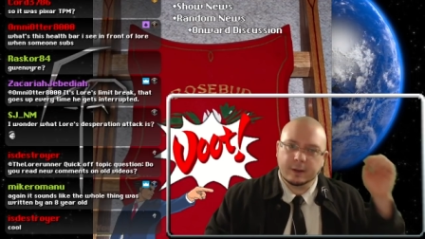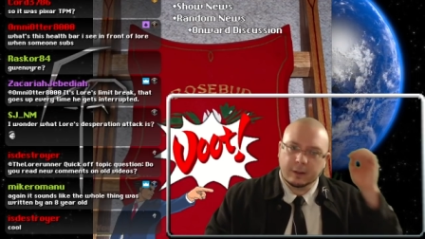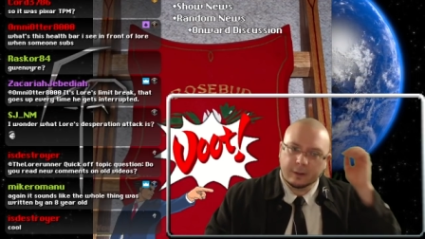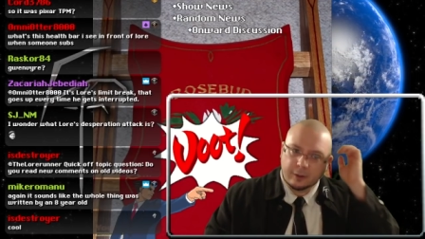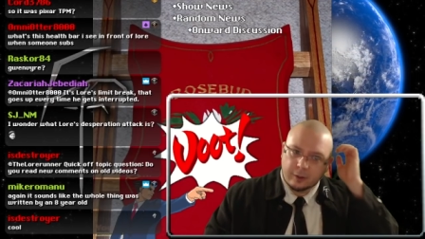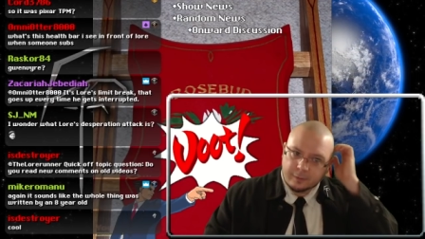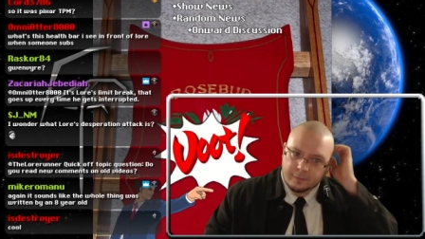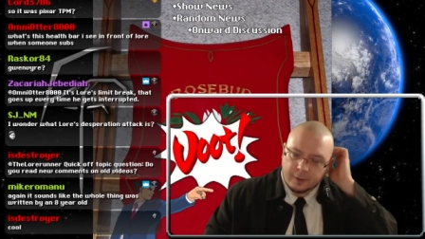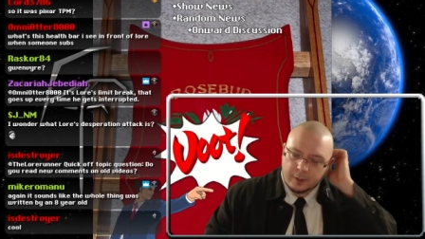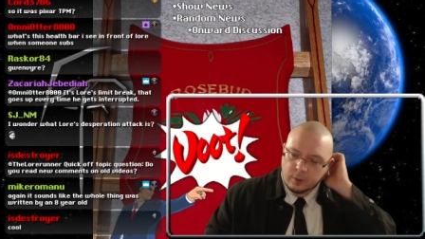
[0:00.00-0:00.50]

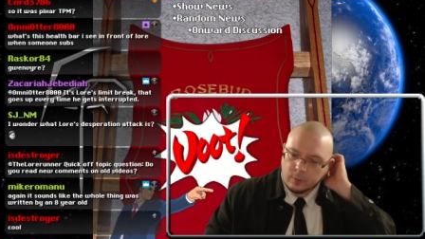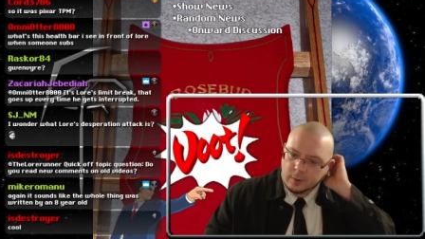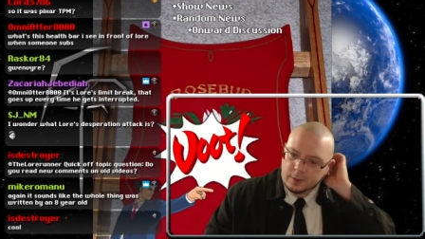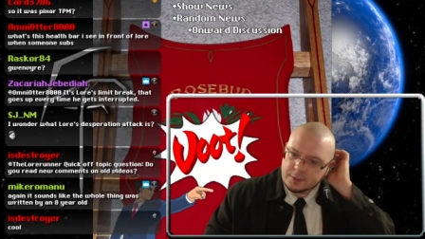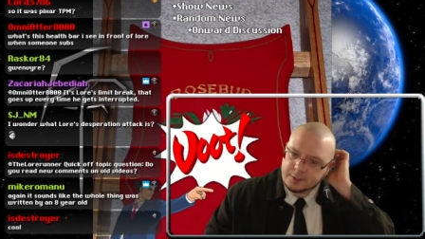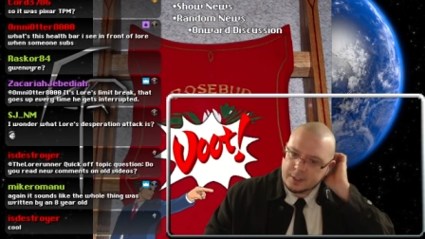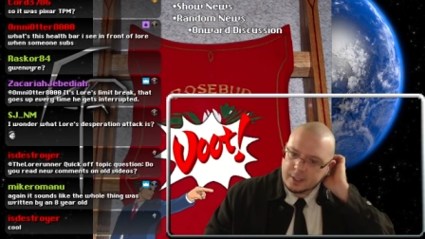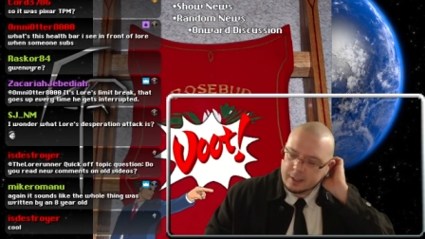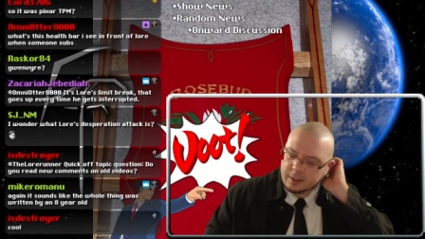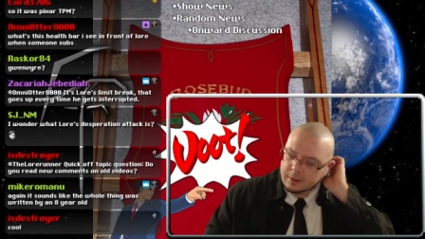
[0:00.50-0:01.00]
although if you don't want
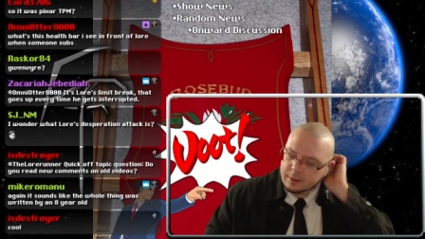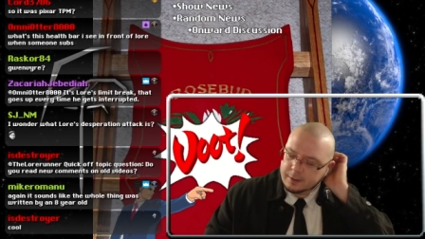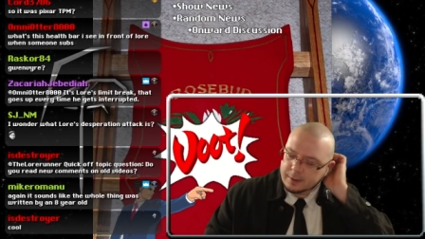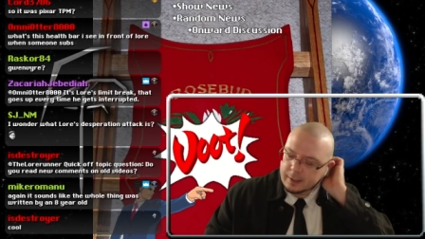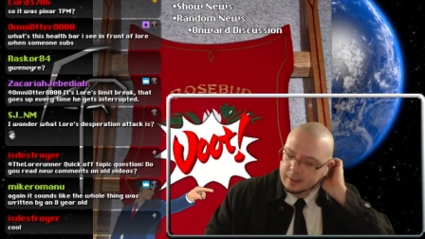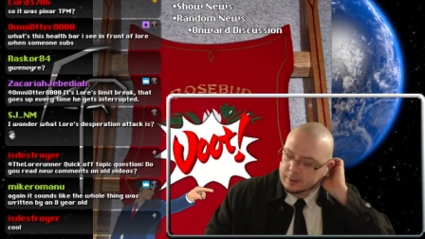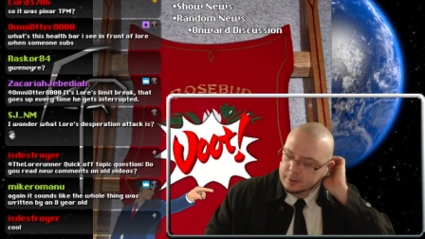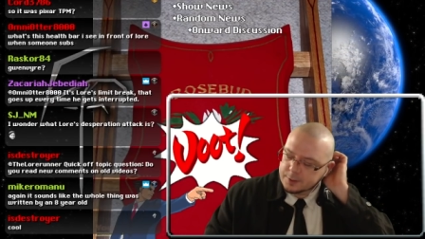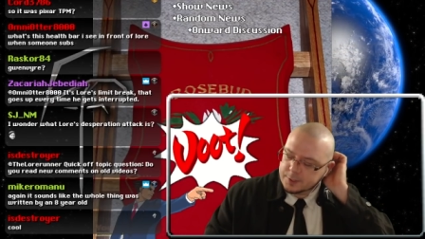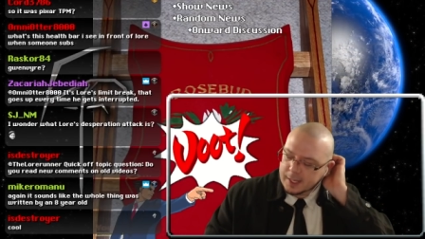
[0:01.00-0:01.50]
to see it in
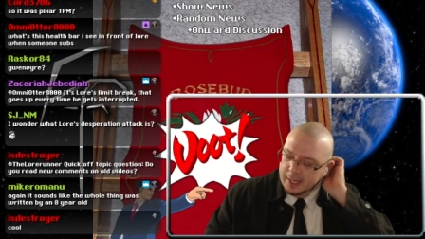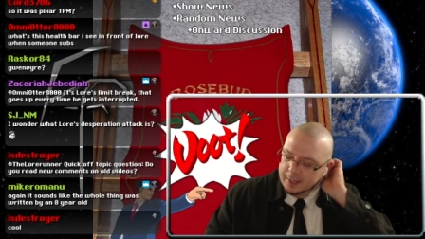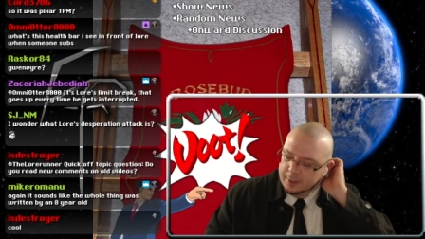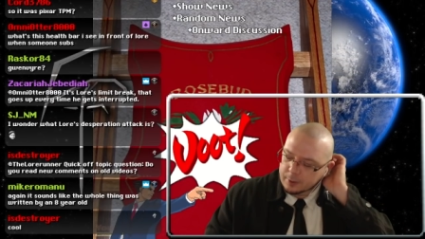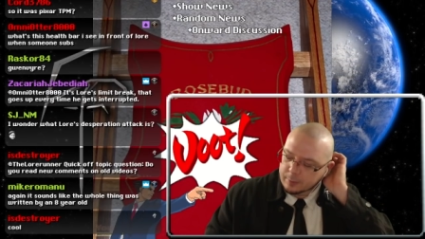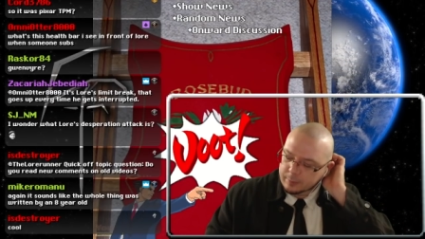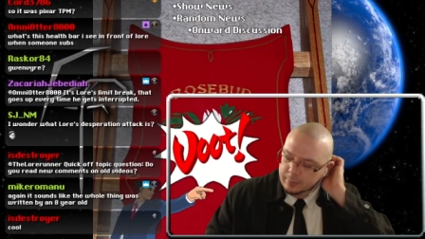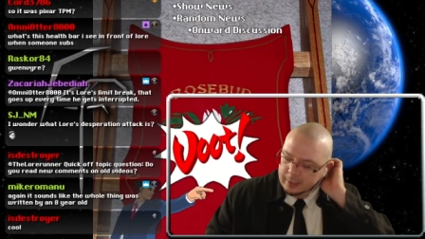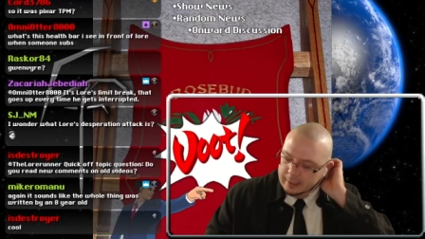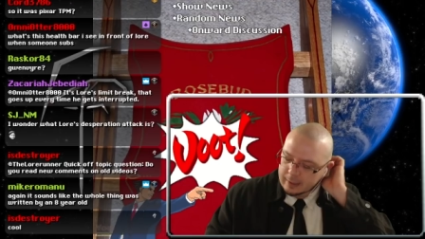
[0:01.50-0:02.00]
theaters, I
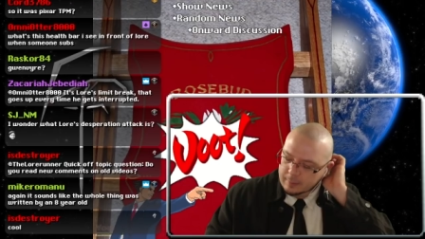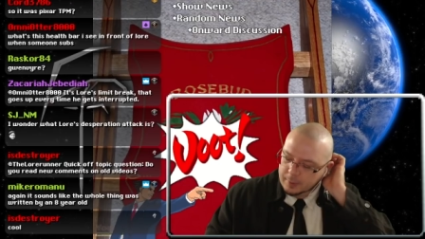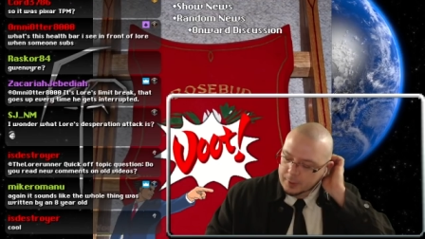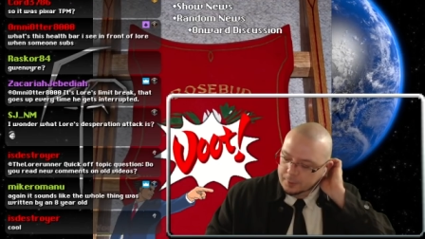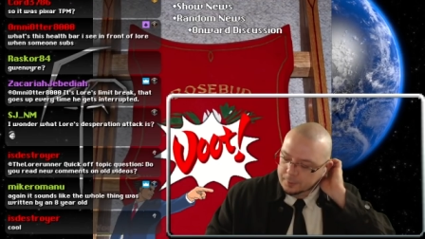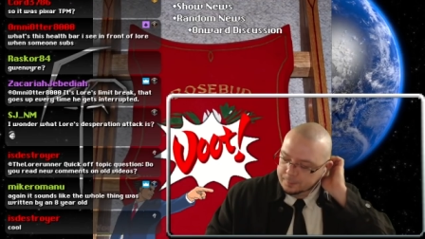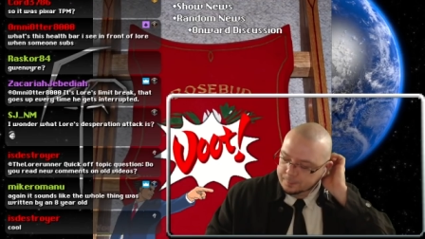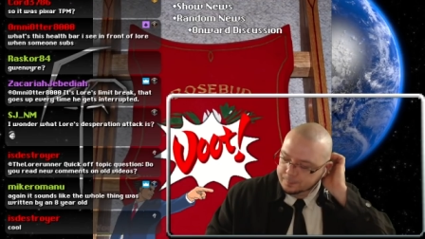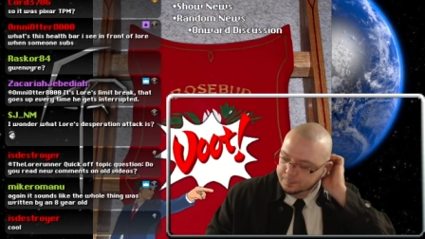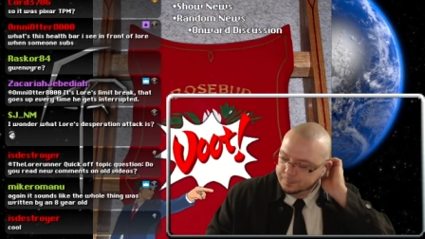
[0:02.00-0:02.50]
don't blame
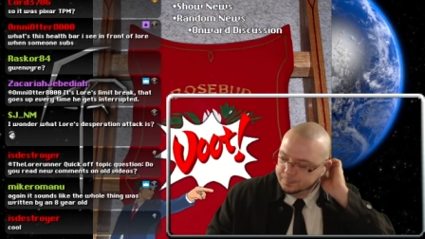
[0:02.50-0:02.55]
you.